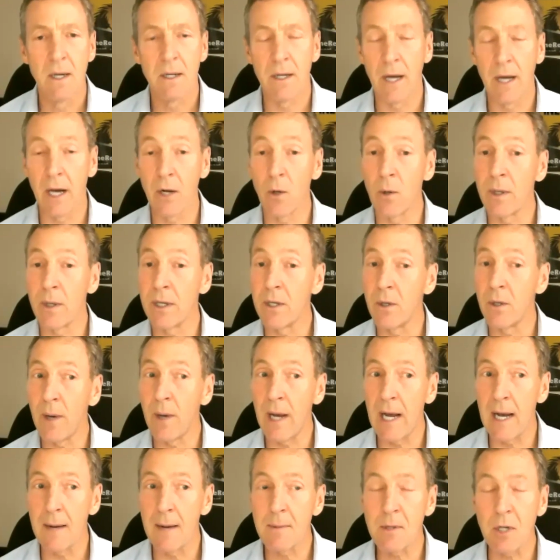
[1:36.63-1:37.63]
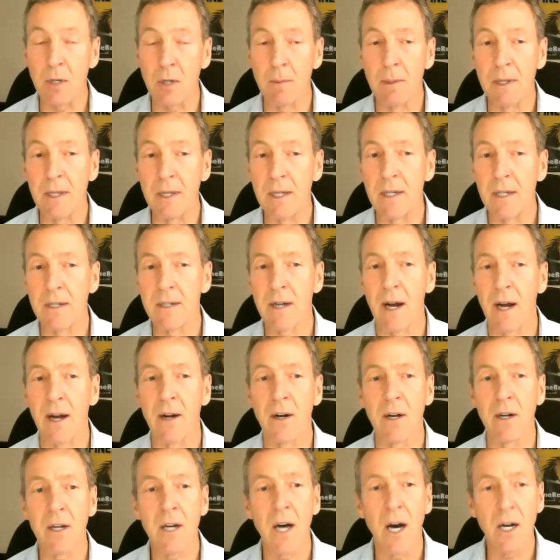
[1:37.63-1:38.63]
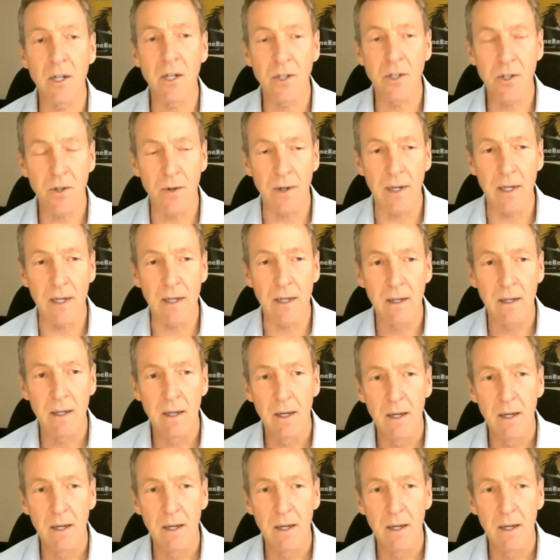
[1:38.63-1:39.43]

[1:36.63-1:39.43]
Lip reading: not only in New Hampshire, but the entire country.